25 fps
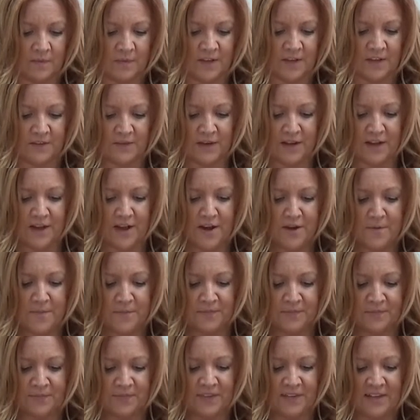There you go.
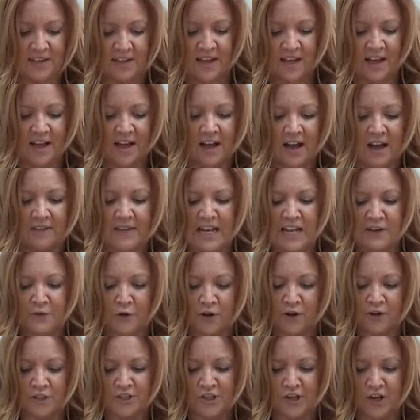And then you've
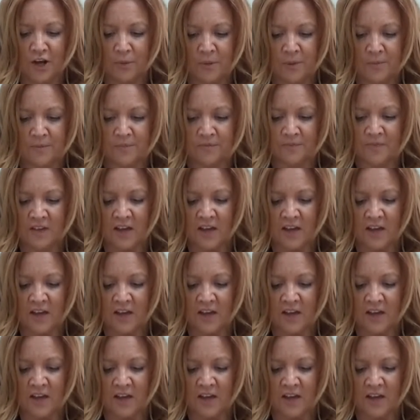got your tub.